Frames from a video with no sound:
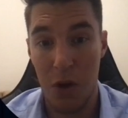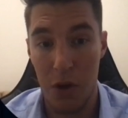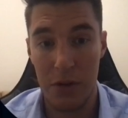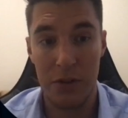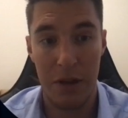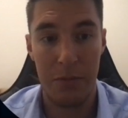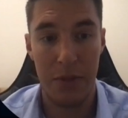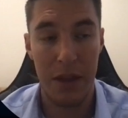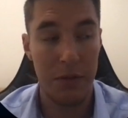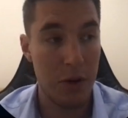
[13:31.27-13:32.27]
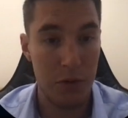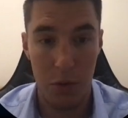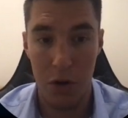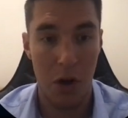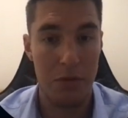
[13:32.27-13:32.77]
on something, they'll do a
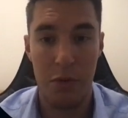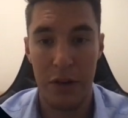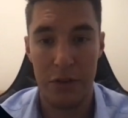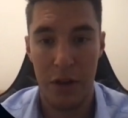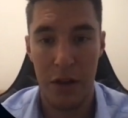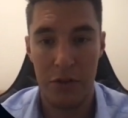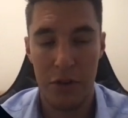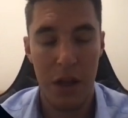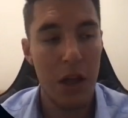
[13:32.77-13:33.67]
lot of research.